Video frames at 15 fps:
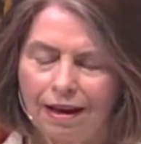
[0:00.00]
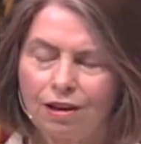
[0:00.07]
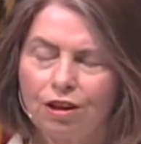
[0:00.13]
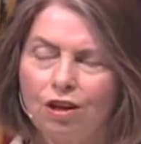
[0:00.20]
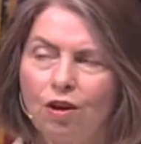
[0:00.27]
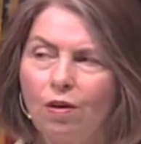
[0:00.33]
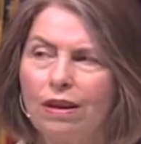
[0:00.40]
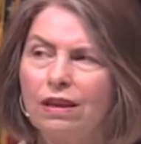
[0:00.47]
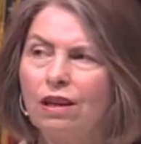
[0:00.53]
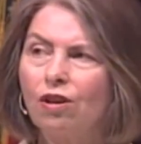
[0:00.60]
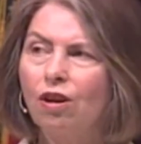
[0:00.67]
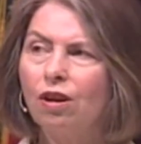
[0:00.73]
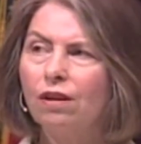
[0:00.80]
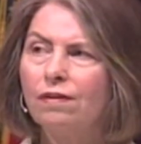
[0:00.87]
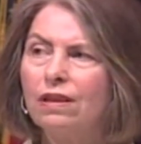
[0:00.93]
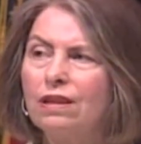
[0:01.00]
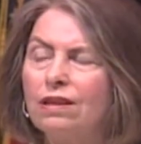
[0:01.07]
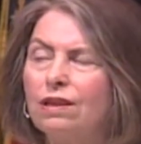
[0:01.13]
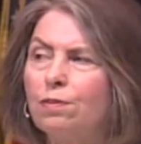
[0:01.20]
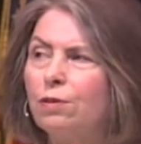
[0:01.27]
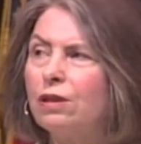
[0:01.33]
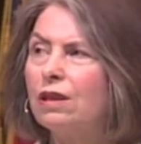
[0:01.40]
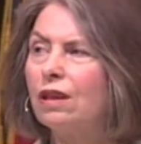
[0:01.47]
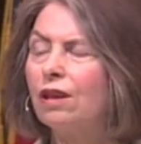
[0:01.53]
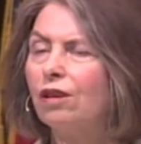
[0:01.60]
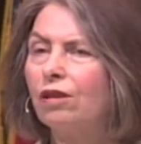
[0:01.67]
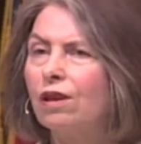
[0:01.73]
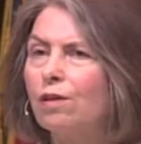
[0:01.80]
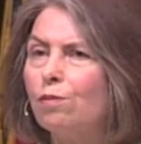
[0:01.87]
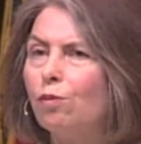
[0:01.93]
You know, I think all of this is
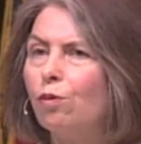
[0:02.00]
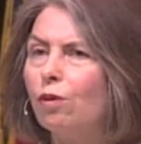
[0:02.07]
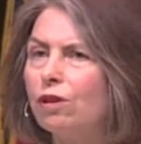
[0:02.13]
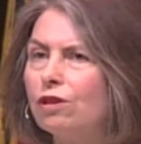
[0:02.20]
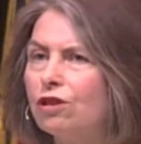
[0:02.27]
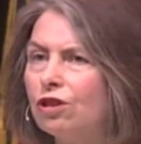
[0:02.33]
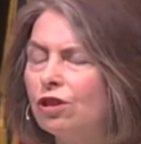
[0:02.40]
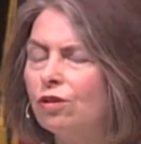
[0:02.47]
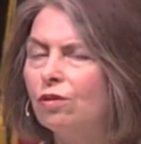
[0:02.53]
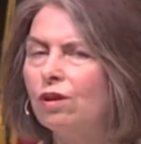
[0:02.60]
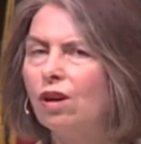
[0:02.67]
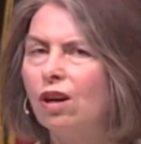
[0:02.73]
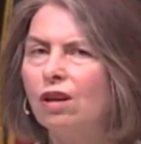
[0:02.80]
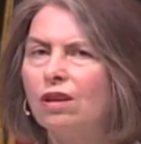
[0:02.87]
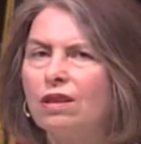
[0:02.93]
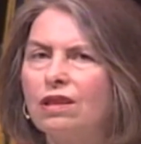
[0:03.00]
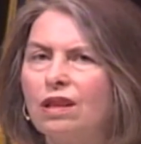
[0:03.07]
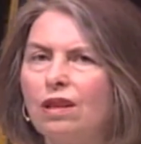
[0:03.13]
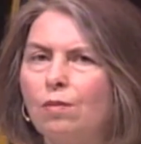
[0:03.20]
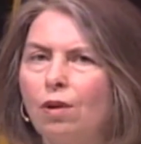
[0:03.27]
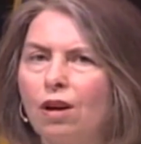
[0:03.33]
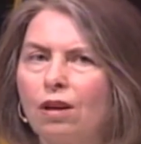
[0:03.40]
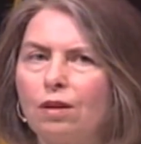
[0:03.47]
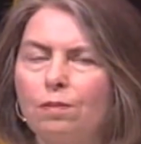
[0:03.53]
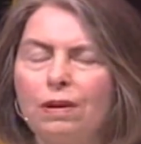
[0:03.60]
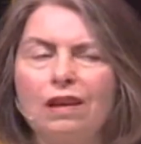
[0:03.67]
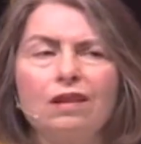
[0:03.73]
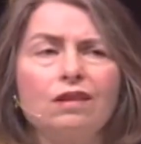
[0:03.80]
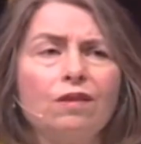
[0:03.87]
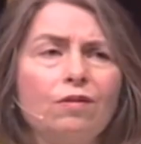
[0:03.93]
particularly important too in harnessing the market
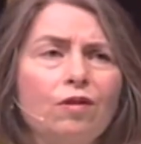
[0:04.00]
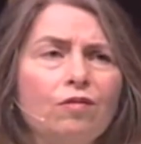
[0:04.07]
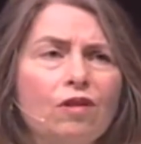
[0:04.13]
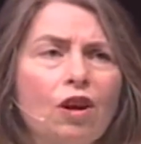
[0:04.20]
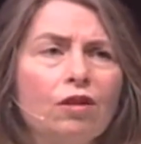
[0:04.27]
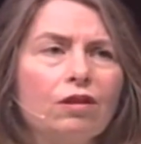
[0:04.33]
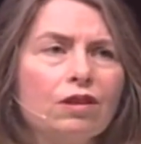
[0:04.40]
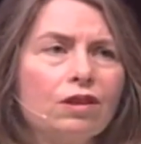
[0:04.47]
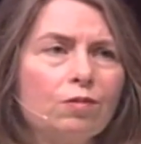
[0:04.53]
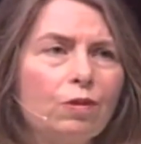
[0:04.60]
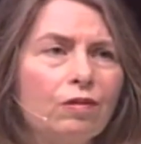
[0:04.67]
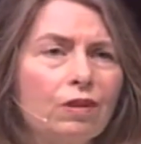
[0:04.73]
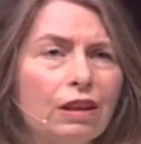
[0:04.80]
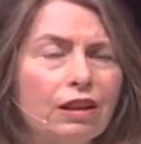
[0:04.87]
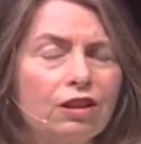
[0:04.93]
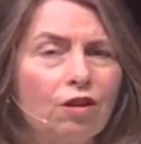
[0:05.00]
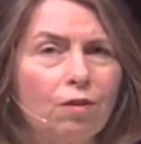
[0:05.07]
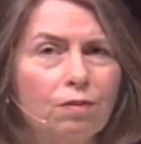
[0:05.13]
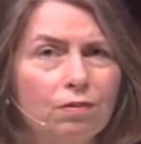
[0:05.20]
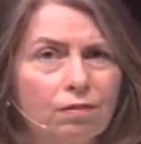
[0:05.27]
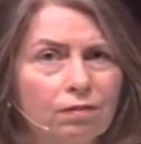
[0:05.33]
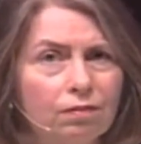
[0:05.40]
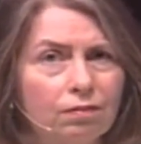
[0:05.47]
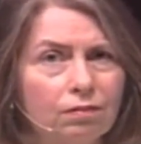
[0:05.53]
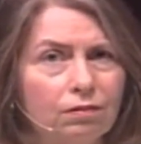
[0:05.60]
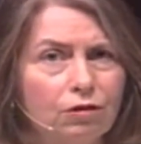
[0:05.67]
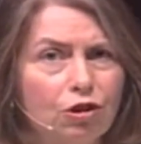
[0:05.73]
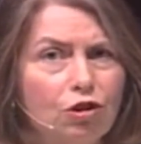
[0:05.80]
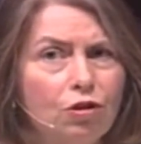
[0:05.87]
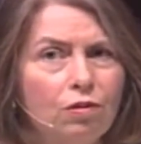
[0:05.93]
because if you've noticed, we really don't
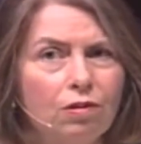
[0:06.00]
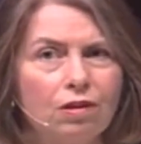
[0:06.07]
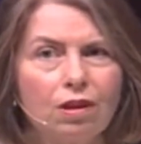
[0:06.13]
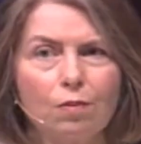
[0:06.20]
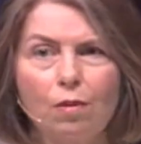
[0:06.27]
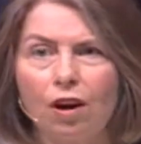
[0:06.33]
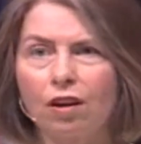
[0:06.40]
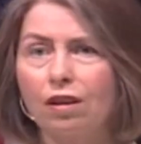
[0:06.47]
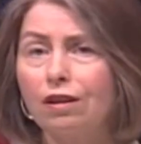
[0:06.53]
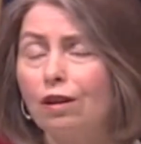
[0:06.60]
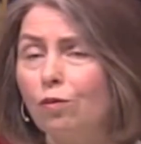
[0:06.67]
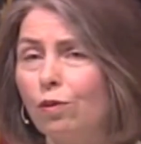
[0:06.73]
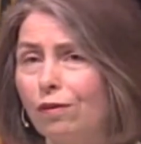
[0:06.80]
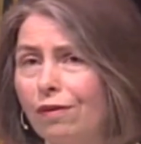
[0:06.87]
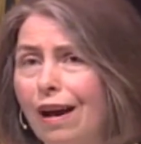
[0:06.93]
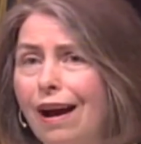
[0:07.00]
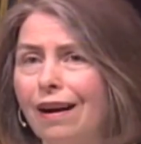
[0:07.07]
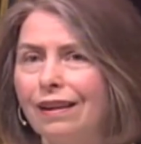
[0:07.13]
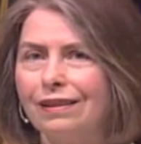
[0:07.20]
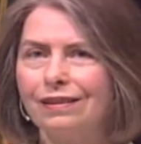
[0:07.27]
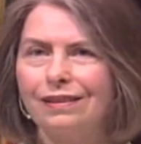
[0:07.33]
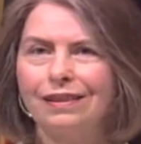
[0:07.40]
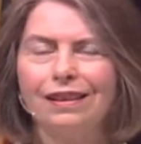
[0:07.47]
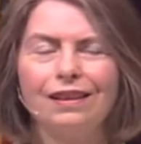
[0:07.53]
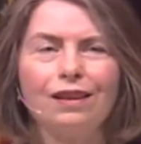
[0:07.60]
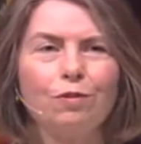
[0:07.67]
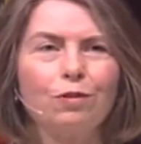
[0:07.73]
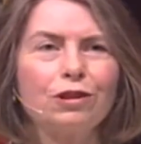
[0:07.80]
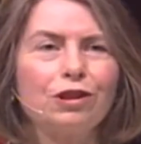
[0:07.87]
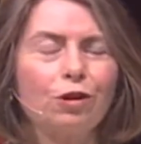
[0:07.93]
use the market that we've got,
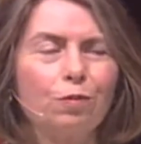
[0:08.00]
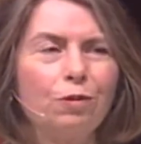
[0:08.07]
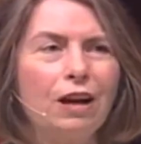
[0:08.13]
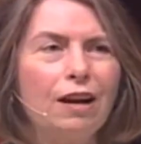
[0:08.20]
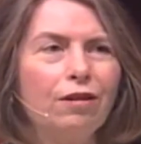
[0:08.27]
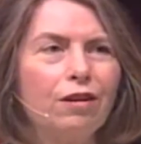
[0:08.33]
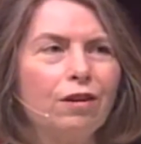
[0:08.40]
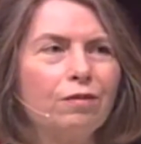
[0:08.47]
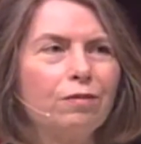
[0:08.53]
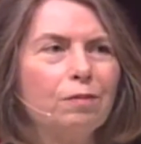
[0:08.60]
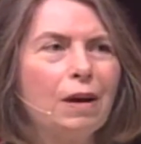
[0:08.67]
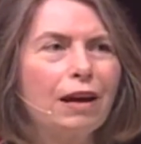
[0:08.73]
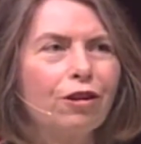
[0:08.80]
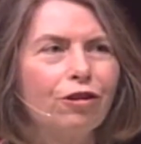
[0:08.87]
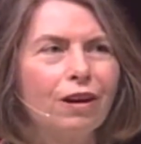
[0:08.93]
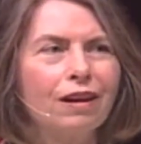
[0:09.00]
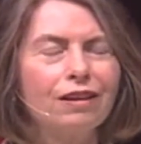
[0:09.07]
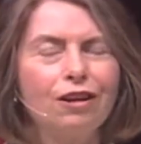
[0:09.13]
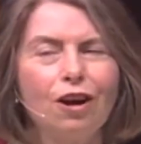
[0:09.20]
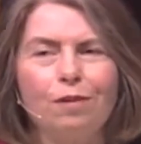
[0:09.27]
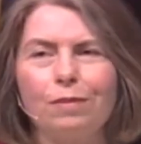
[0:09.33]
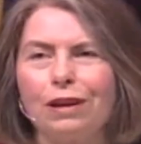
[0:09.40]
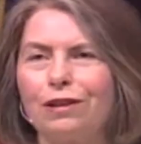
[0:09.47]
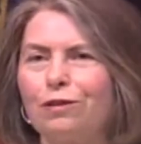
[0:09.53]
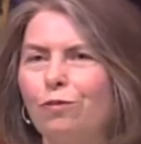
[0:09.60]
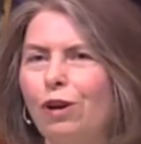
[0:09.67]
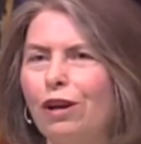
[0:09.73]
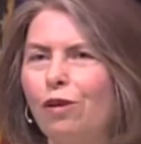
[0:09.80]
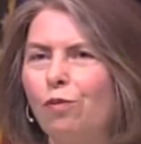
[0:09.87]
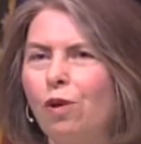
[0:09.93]
that we're so proud of. Microeconomics
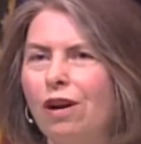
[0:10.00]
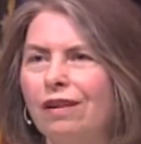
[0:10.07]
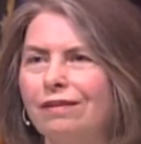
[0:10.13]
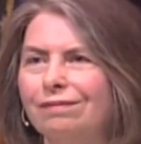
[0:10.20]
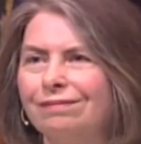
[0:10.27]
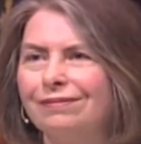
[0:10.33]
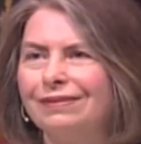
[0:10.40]
101.